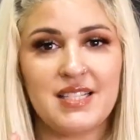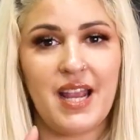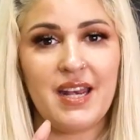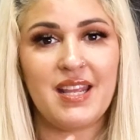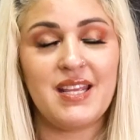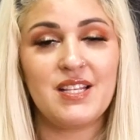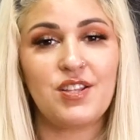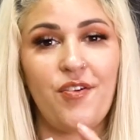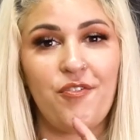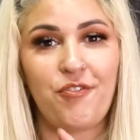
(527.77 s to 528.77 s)
sign
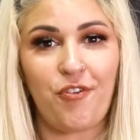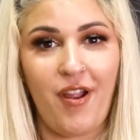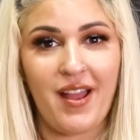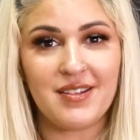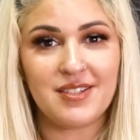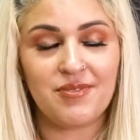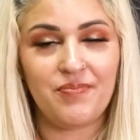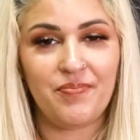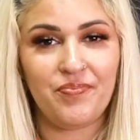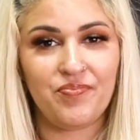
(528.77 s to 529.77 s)
is friend.
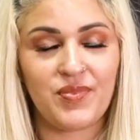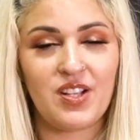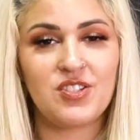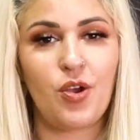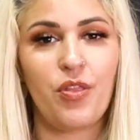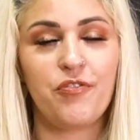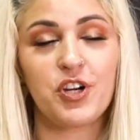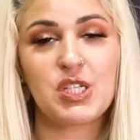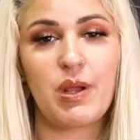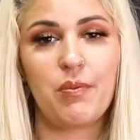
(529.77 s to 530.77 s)
So the
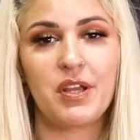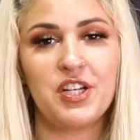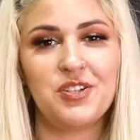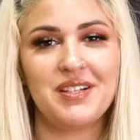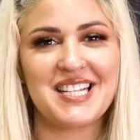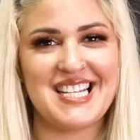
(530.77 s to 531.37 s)
first way we're going to do it